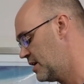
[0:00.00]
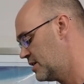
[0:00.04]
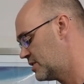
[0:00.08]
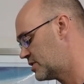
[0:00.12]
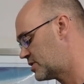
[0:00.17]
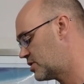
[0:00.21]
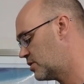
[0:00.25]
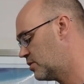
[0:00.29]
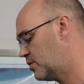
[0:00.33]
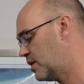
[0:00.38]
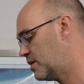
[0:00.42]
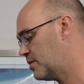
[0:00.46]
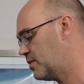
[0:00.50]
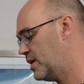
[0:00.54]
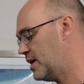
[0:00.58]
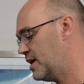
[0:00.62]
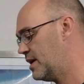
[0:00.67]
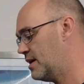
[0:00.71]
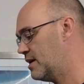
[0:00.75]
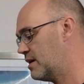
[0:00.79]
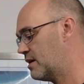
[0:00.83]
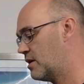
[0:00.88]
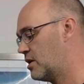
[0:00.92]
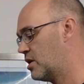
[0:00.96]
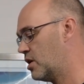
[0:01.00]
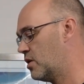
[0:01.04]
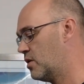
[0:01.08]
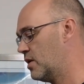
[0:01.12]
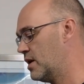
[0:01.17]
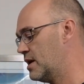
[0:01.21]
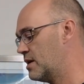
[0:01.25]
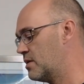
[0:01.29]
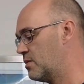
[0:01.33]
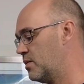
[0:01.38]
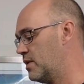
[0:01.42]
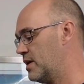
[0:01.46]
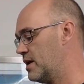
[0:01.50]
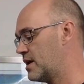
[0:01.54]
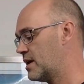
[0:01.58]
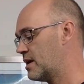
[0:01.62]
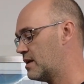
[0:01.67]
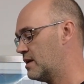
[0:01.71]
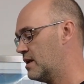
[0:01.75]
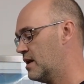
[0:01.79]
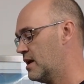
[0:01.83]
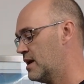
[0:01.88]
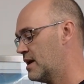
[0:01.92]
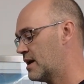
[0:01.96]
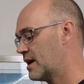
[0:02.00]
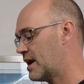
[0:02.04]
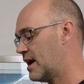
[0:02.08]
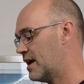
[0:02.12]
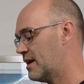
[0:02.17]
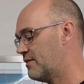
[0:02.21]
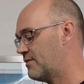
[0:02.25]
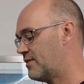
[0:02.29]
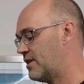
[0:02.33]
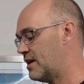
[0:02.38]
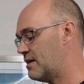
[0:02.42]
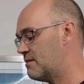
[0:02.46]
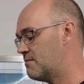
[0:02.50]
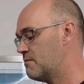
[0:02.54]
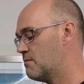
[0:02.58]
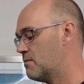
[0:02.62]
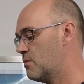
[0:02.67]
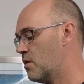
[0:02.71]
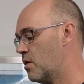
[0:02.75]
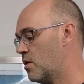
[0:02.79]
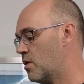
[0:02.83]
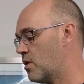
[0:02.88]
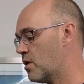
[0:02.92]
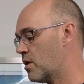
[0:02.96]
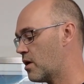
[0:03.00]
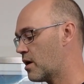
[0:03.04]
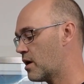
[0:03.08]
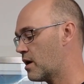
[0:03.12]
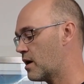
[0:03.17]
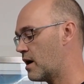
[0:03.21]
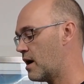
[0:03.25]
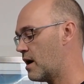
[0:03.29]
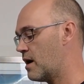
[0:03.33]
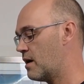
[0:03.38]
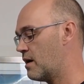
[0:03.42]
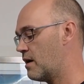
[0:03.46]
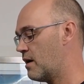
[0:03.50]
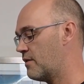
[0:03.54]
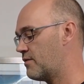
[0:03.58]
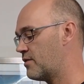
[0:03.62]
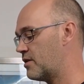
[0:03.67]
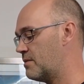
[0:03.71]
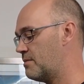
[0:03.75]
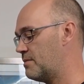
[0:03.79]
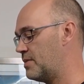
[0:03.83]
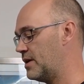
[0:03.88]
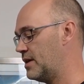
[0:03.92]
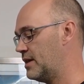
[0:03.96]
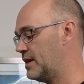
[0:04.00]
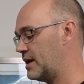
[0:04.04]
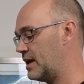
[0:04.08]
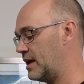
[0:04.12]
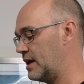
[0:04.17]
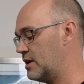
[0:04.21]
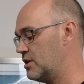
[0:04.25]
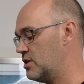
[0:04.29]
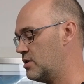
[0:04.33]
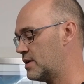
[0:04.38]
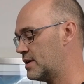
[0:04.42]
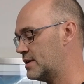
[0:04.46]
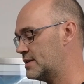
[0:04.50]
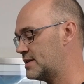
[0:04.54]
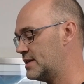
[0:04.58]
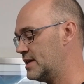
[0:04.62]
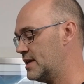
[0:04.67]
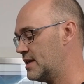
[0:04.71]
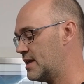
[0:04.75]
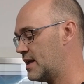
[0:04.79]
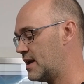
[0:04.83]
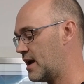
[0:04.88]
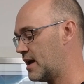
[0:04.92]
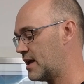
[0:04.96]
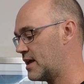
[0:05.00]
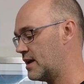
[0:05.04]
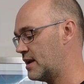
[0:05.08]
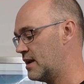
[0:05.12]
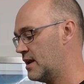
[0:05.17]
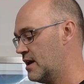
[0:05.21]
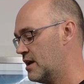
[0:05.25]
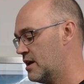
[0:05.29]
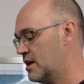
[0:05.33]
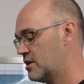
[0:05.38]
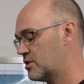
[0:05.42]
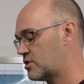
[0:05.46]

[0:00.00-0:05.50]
So when we go in, we can kind of get more of an ability. And you can see that I can